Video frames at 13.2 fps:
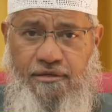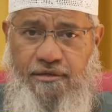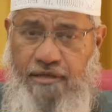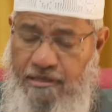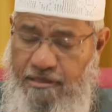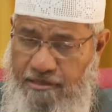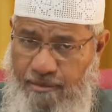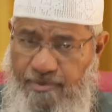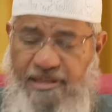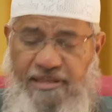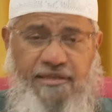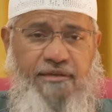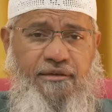he is a
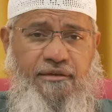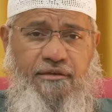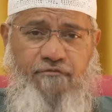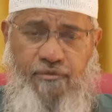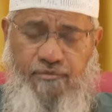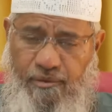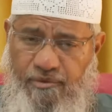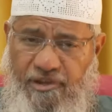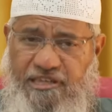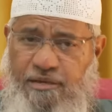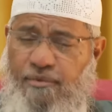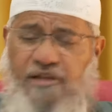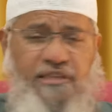Tablighi from Tablighi
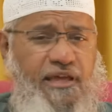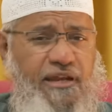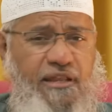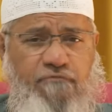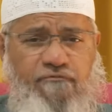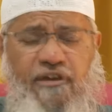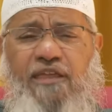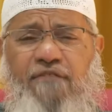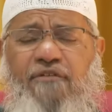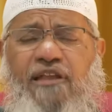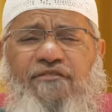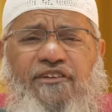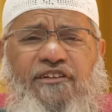Jamaat, and he's very
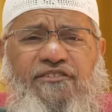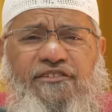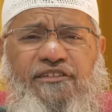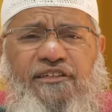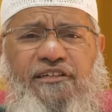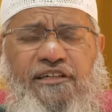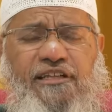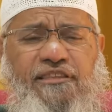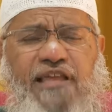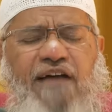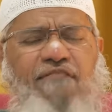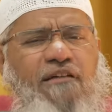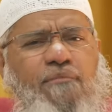well versed in
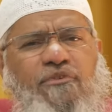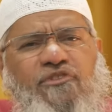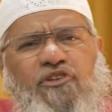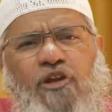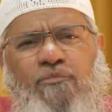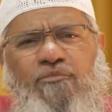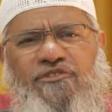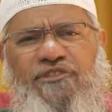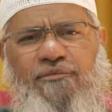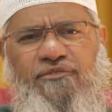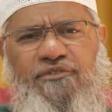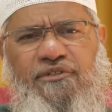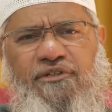dawa among the
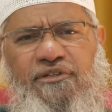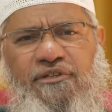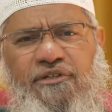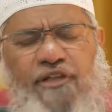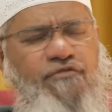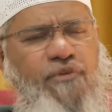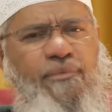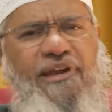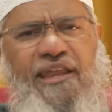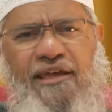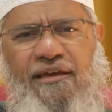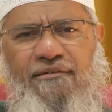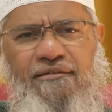non-Muslims. He's from
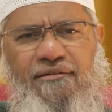India.